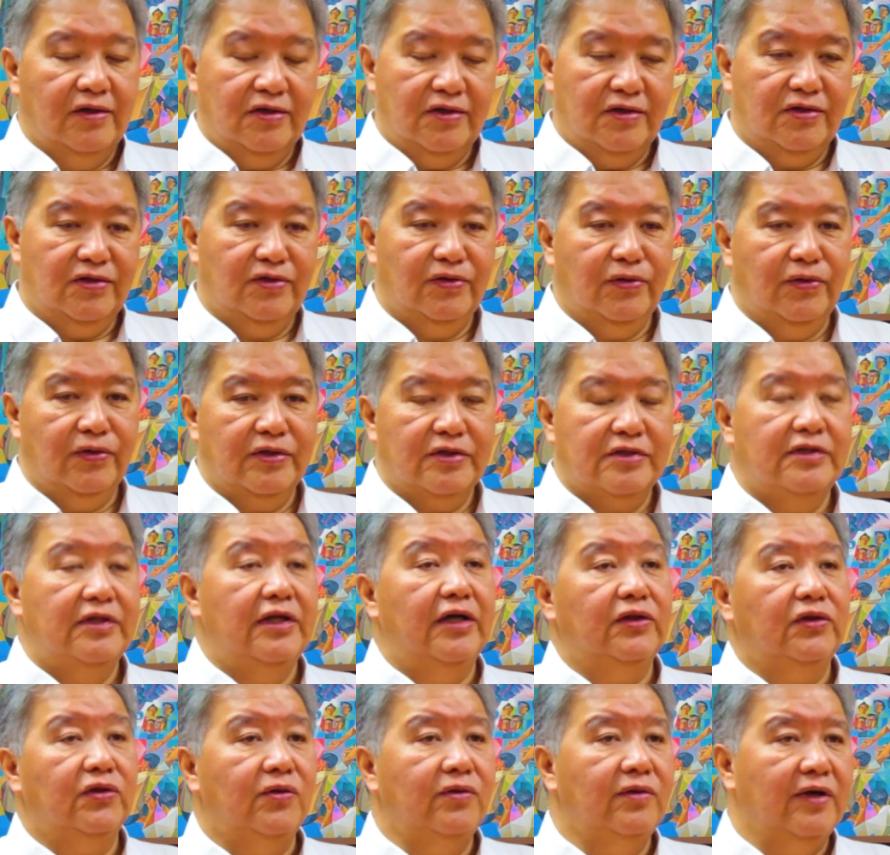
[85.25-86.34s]
So it's
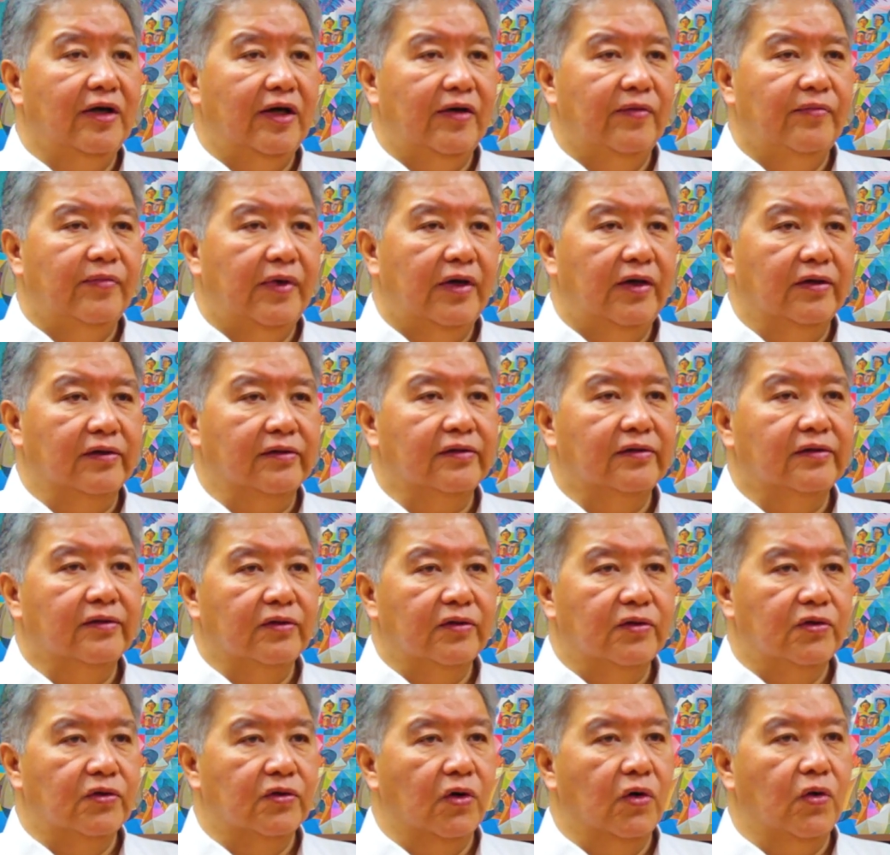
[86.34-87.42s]
not only about
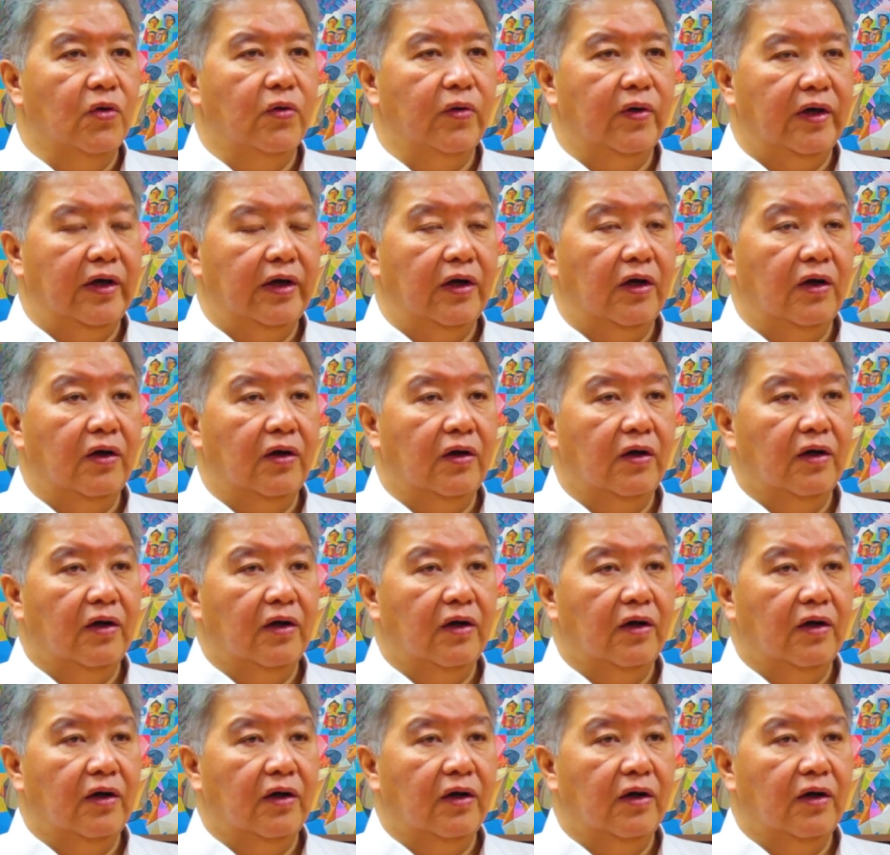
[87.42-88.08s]
growing